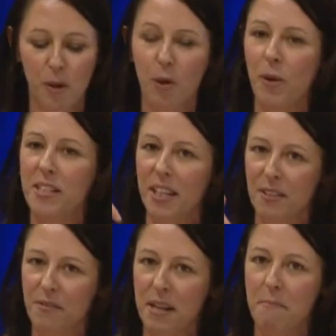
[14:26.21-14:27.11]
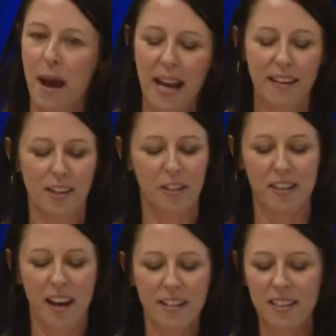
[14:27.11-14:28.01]
we're going to convene back here at
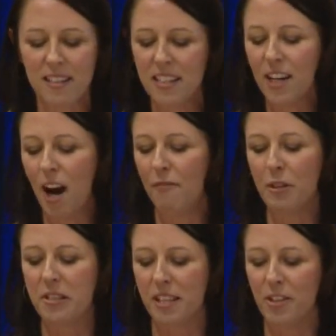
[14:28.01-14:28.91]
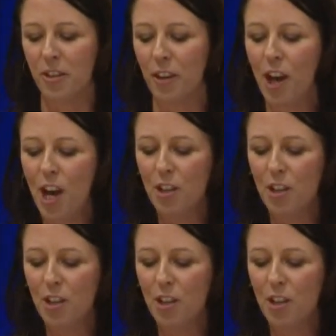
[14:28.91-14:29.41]
the AT&T Conference Center